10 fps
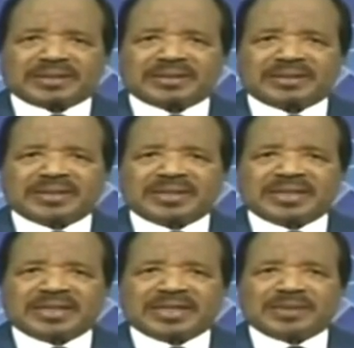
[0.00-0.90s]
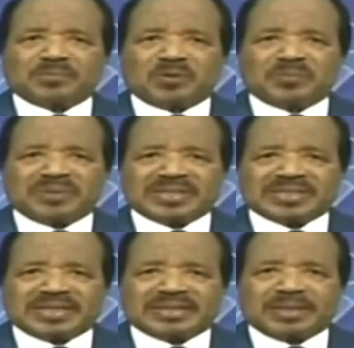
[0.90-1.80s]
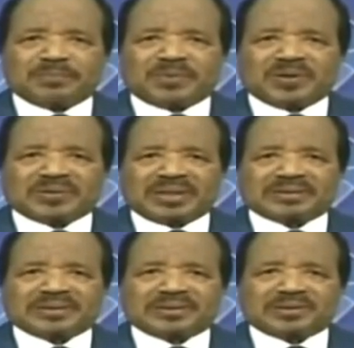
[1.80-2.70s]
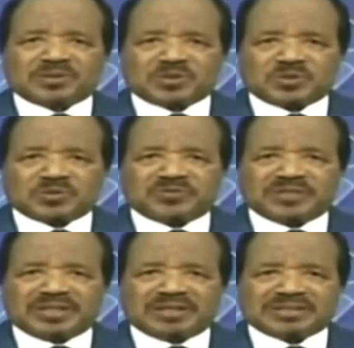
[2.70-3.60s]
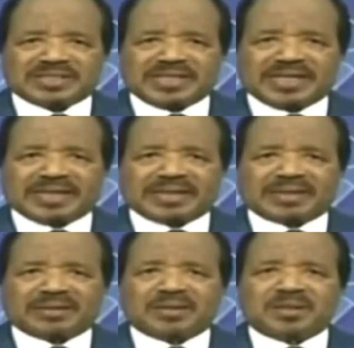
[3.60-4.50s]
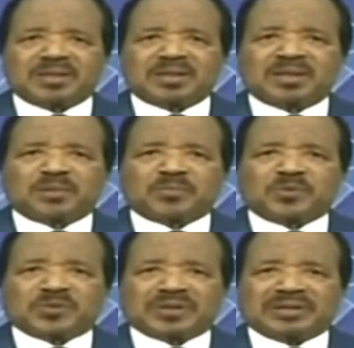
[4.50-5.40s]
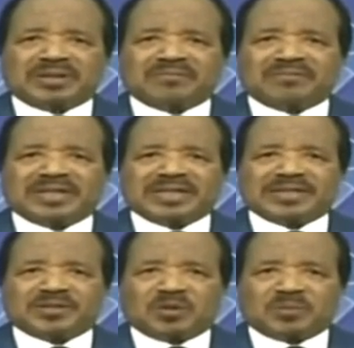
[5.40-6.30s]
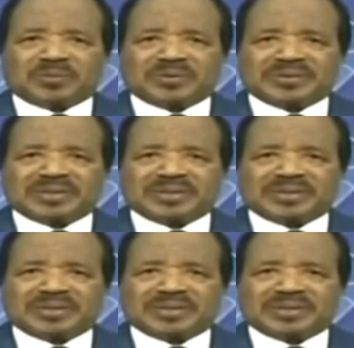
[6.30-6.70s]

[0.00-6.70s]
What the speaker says: we made laudable efforts and mobilized substantial financial resources